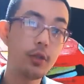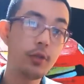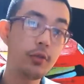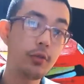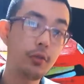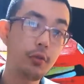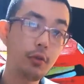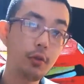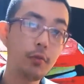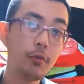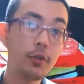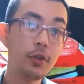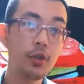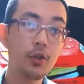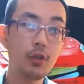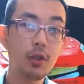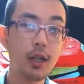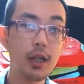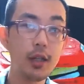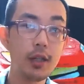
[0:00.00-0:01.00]
to always
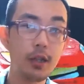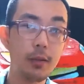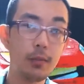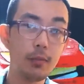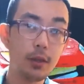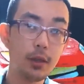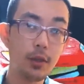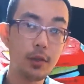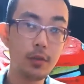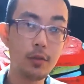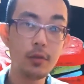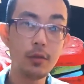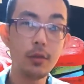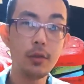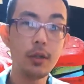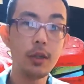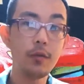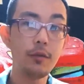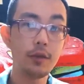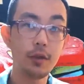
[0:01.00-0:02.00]
try something new
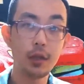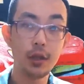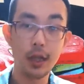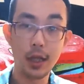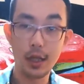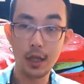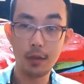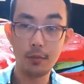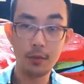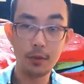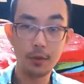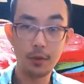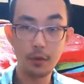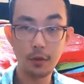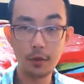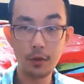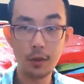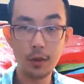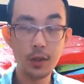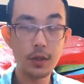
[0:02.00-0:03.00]
if it helps
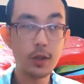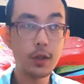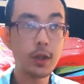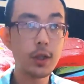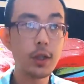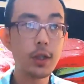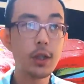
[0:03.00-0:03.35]
learners.